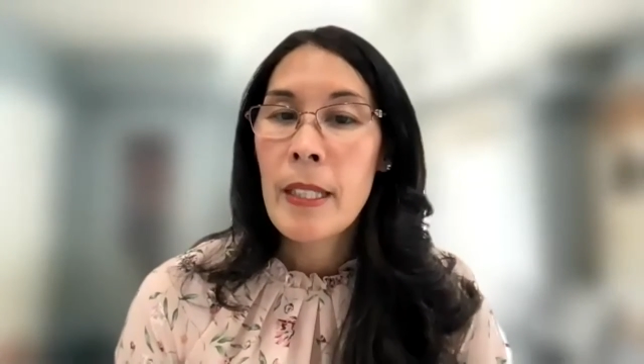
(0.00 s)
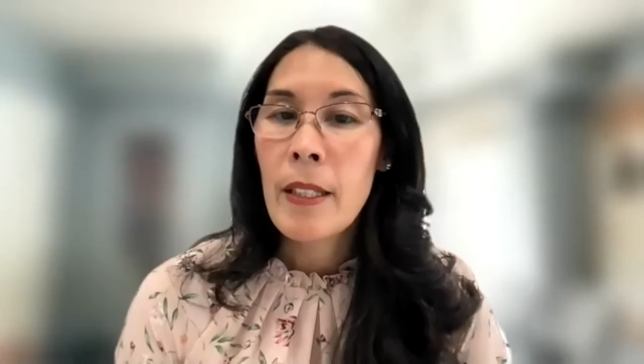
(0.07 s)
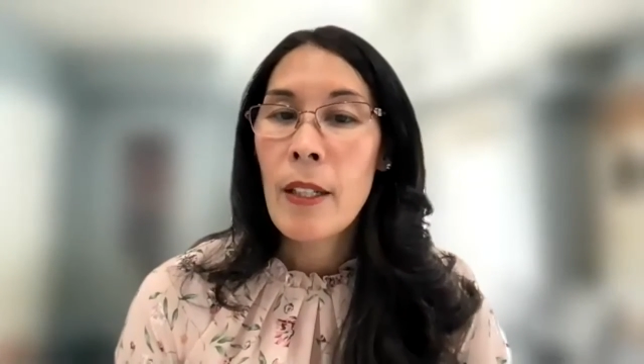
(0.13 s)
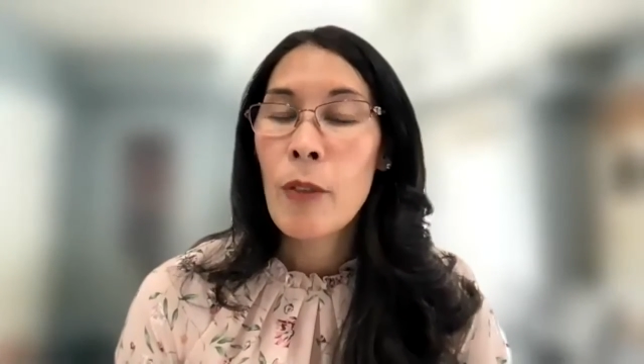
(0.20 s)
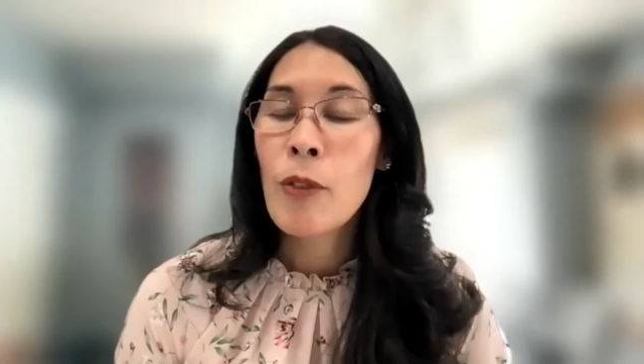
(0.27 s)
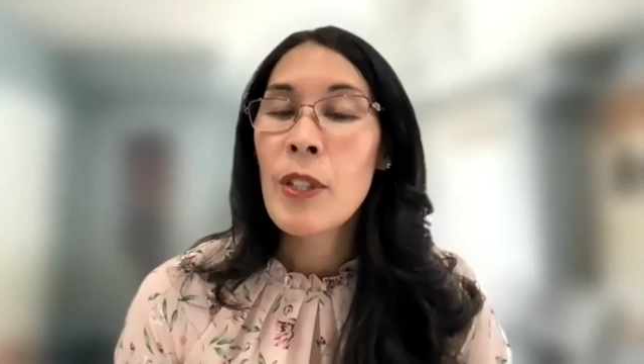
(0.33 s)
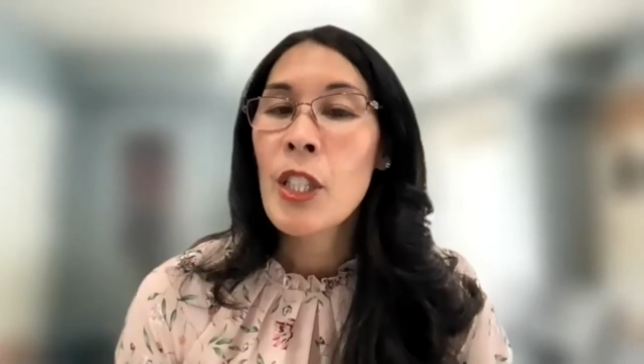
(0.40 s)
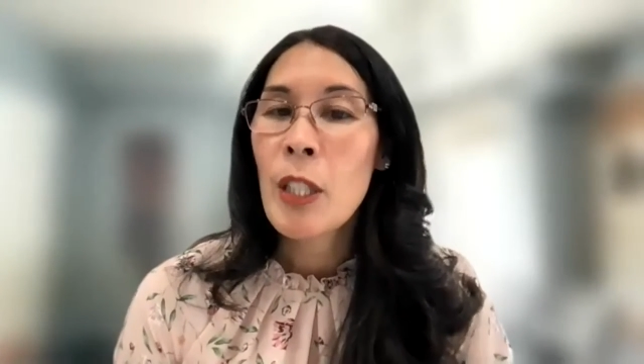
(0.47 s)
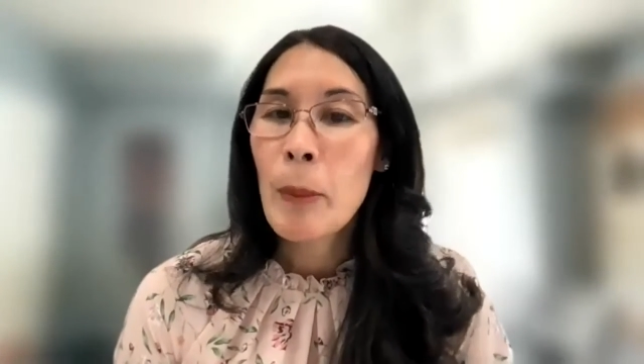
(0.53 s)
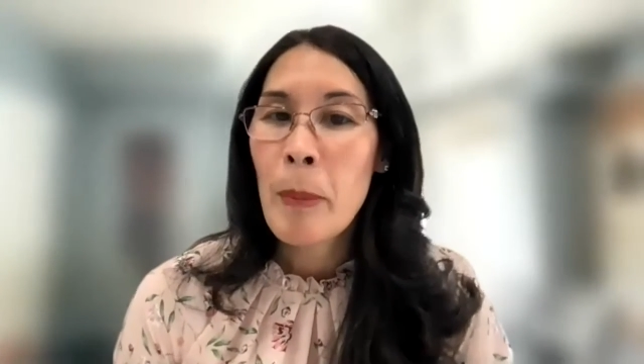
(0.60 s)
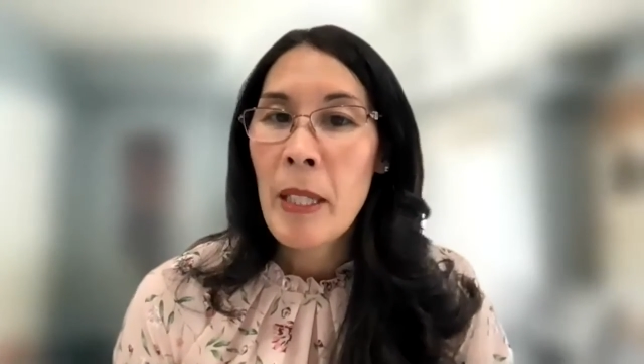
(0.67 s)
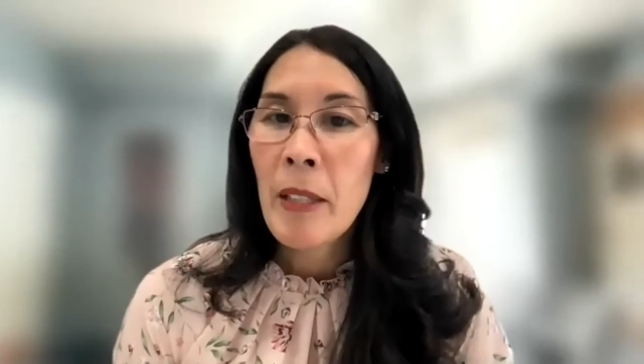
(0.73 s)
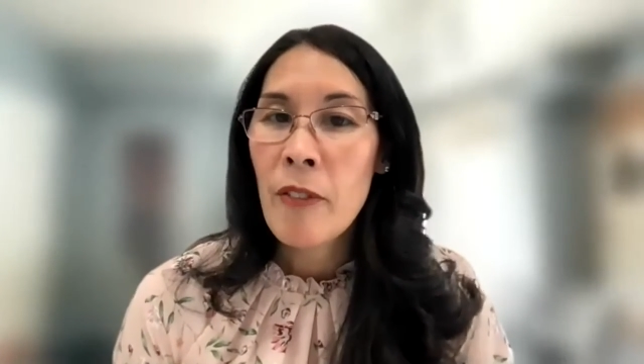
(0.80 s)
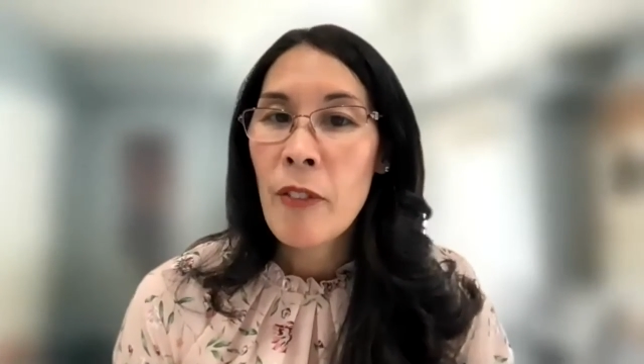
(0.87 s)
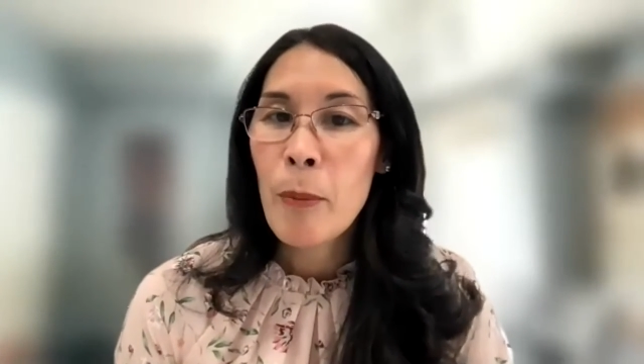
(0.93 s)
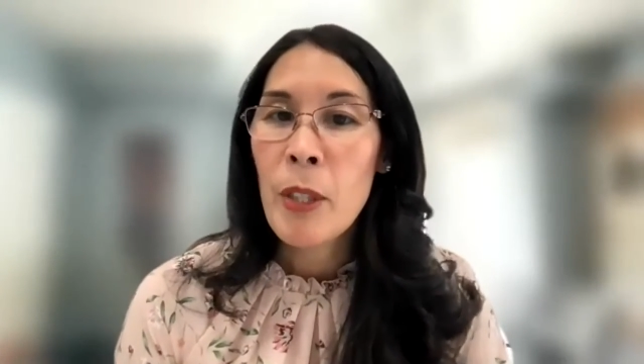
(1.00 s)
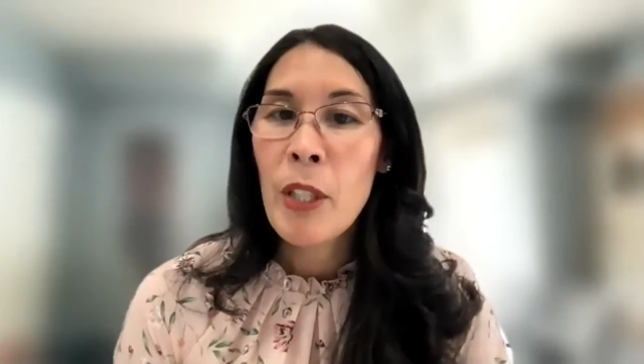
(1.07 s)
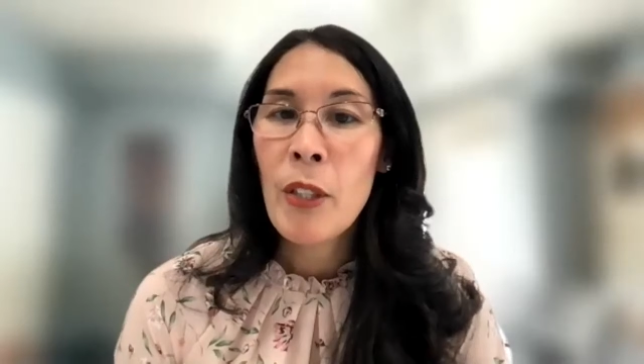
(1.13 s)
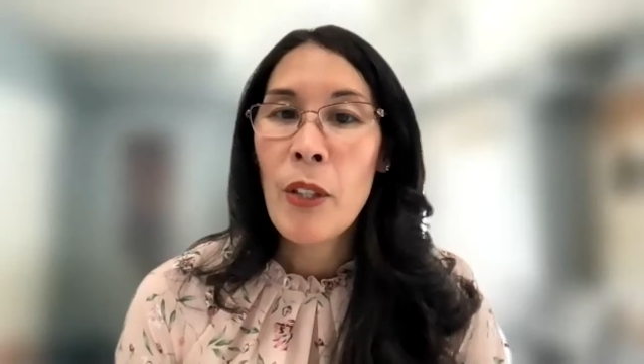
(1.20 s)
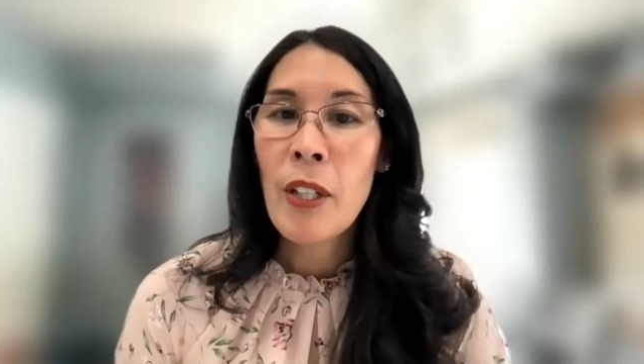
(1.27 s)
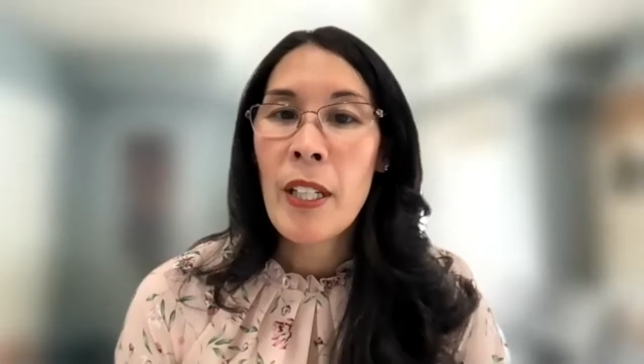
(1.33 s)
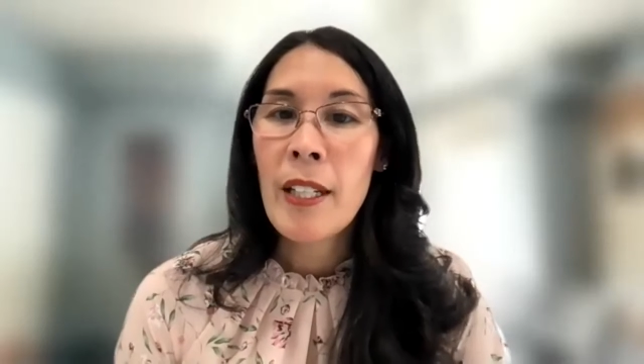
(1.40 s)
originally being from New
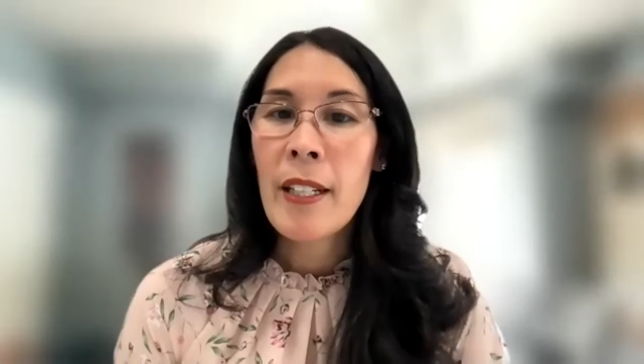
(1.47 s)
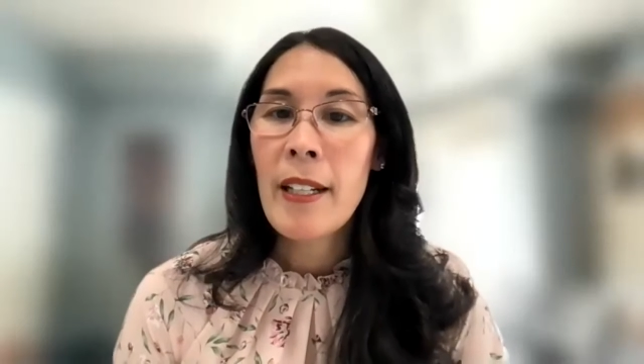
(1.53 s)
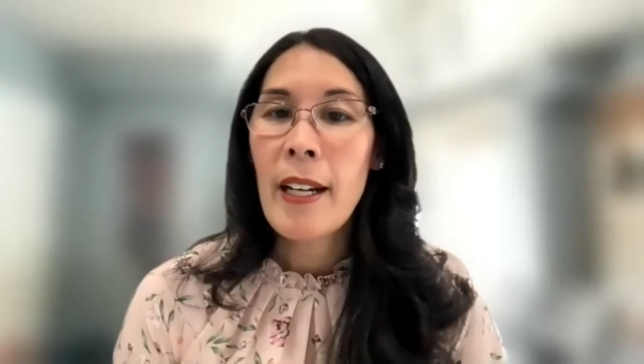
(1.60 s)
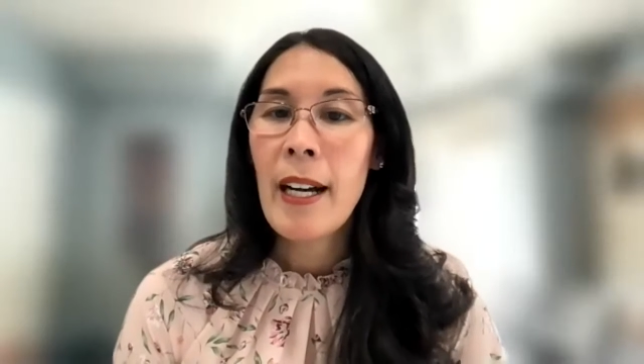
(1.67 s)
York,